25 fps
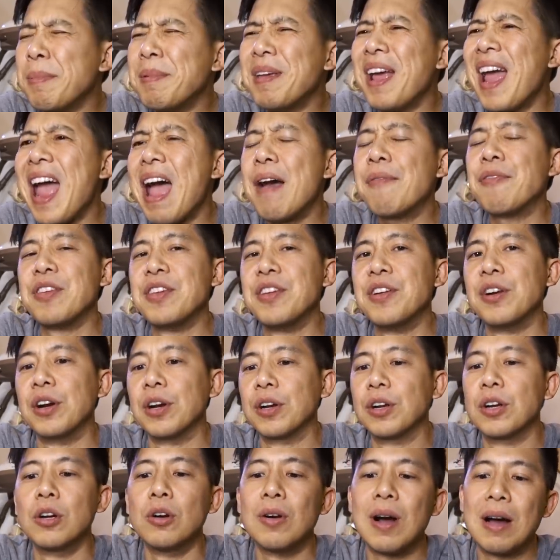Maybe half a year
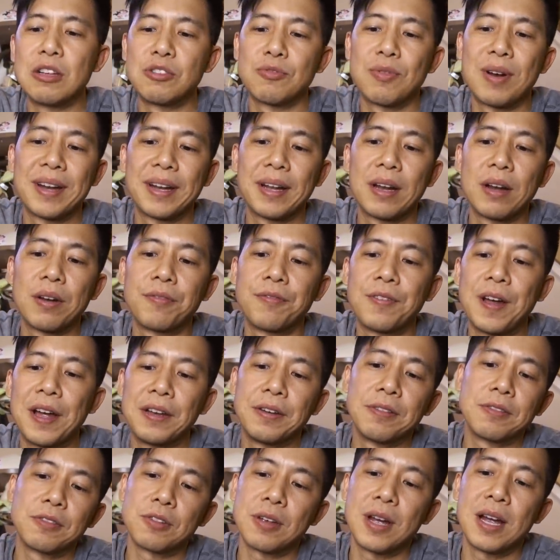ago, I was running out of
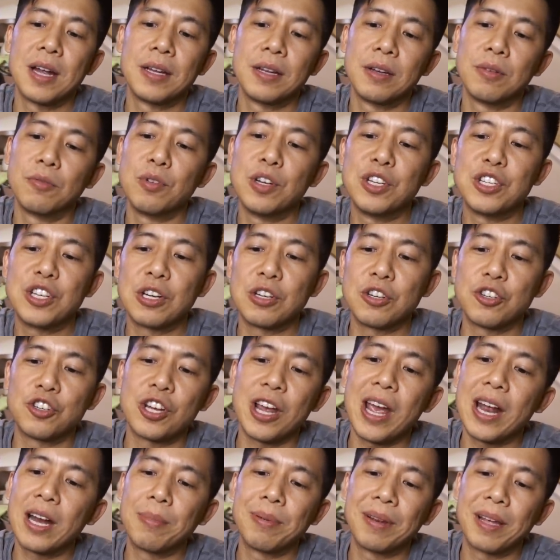Phytos. So I reached out to
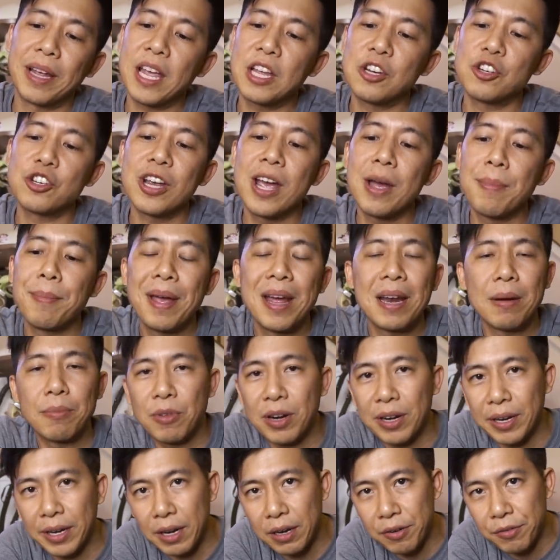Chad. I'm like, hey Chad, man, I'm
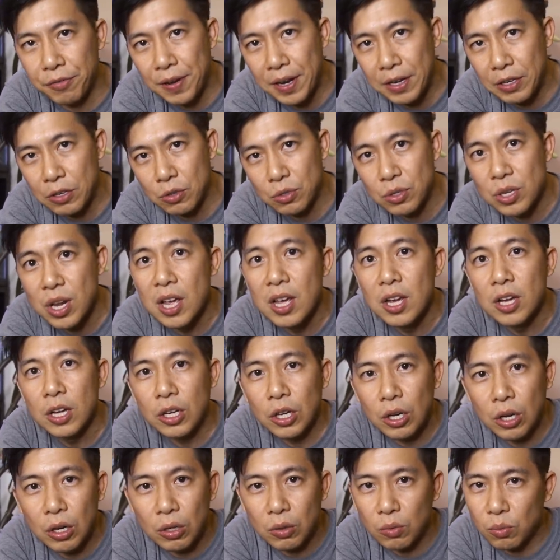running out of Phytos.
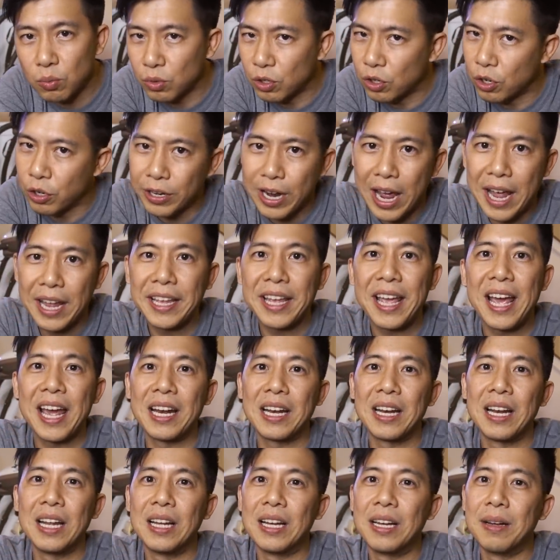Could I
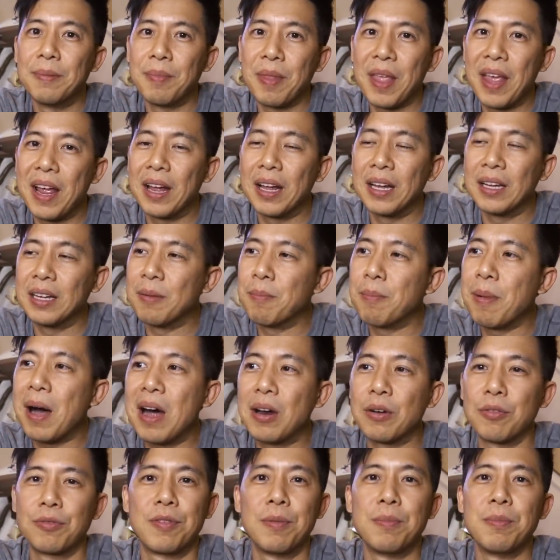get a
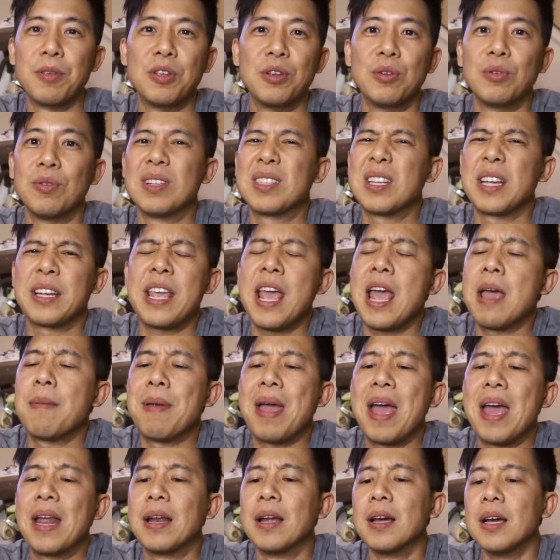bottle from you? He's like, yeah,
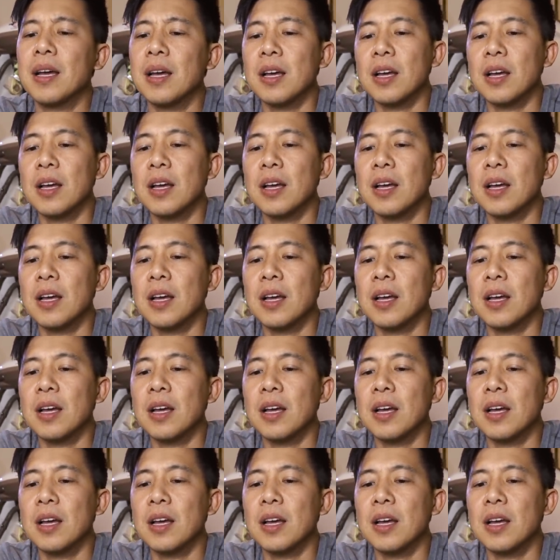man.